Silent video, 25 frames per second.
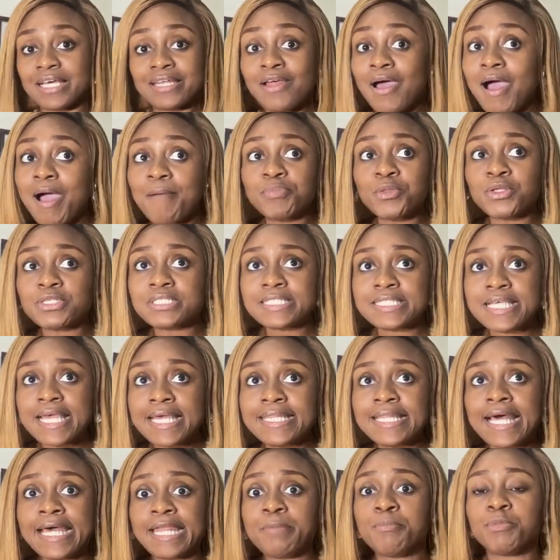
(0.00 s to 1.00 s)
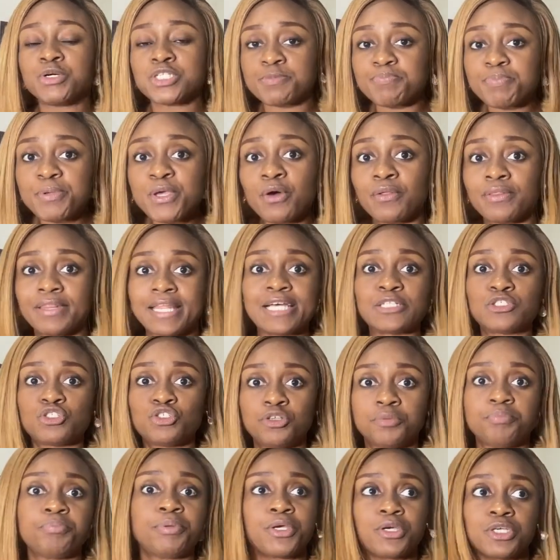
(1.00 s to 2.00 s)
Now, I'm not saying that it must be on that
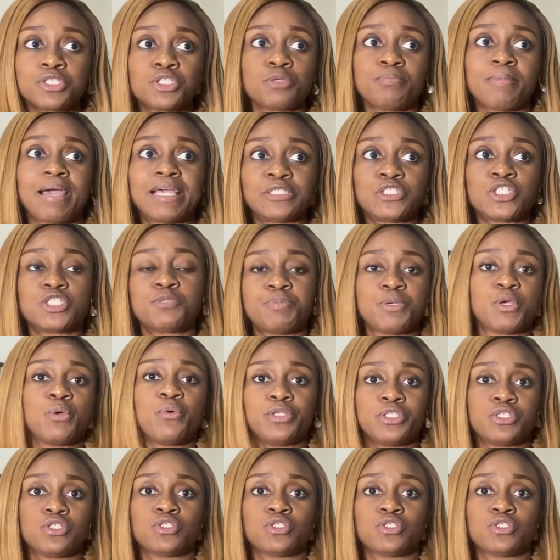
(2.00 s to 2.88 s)
trip because you might just be going